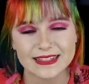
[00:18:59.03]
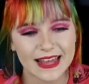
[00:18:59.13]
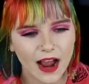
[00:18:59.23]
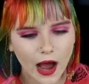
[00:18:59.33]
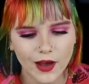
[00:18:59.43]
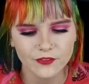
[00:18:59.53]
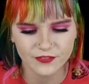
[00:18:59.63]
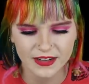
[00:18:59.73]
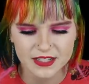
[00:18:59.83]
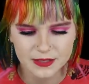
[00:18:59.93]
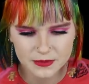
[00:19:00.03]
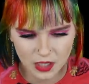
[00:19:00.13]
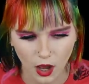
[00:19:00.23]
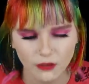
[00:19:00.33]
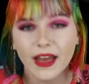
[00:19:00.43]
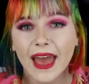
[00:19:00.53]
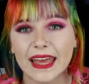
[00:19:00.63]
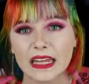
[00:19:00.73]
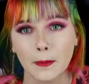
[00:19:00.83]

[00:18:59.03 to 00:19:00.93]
They are victims of hate